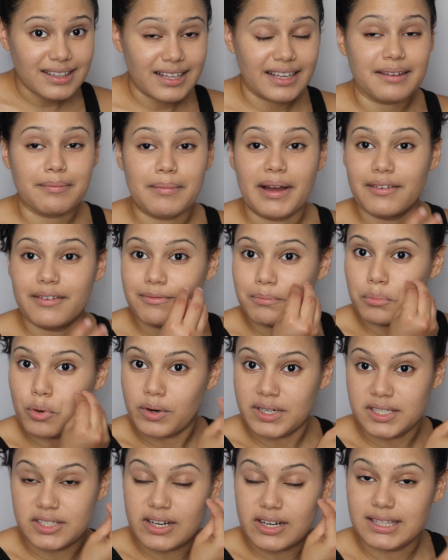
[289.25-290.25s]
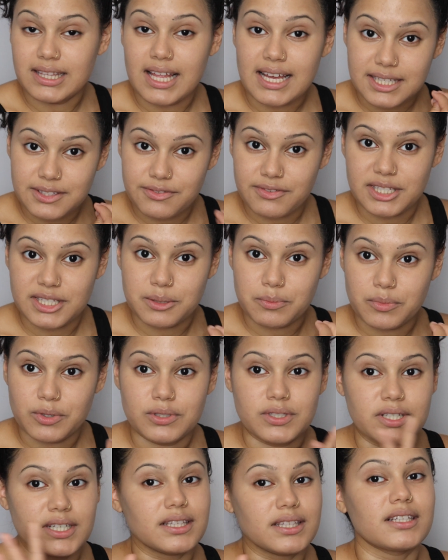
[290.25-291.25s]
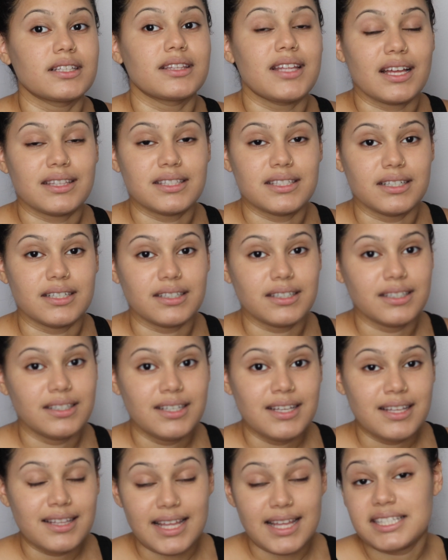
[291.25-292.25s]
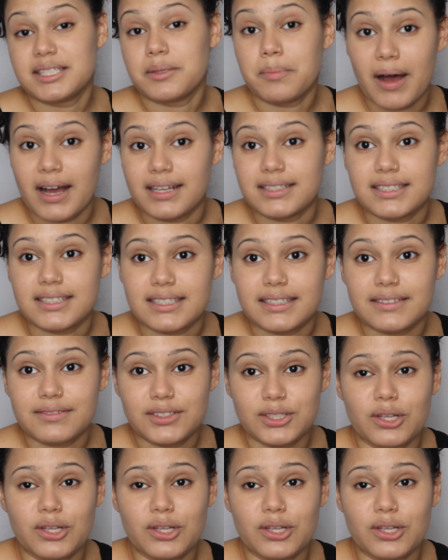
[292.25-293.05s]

Like my pores are less visible, so I think that's a positive.